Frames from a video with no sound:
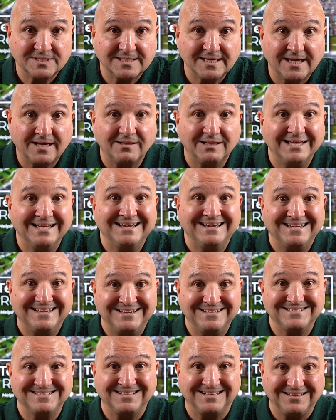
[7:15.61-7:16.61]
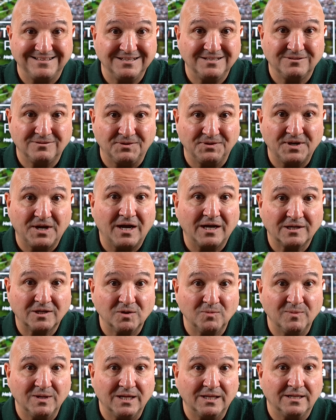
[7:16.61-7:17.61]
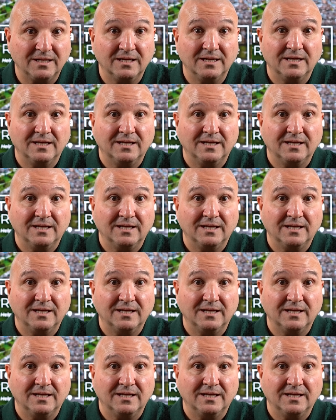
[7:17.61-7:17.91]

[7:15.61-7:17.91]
sale is a legal document.